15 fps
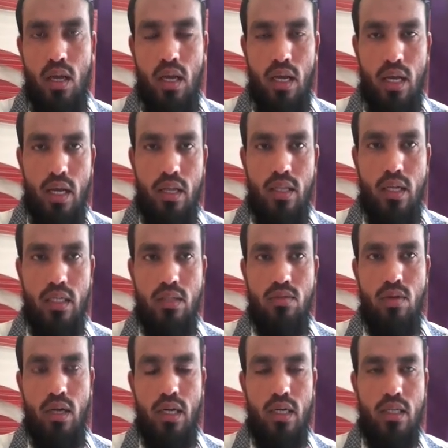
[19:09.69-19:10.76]
air, that is
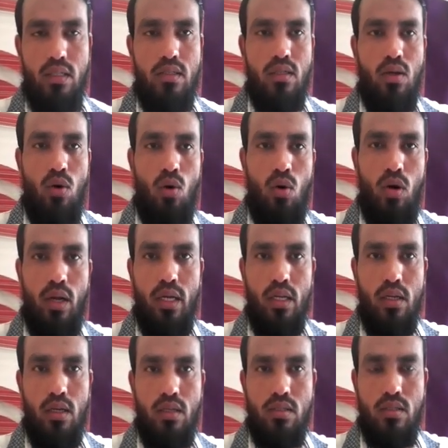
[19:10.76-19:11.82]
why it is holding
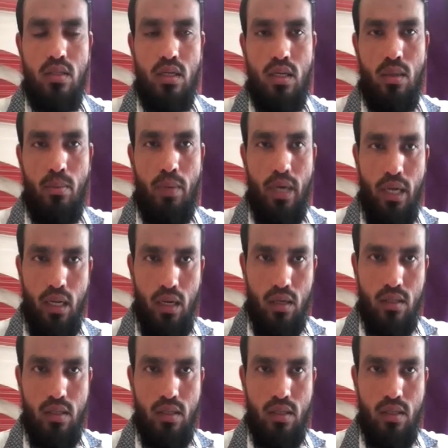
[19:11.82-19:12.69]
in a middle,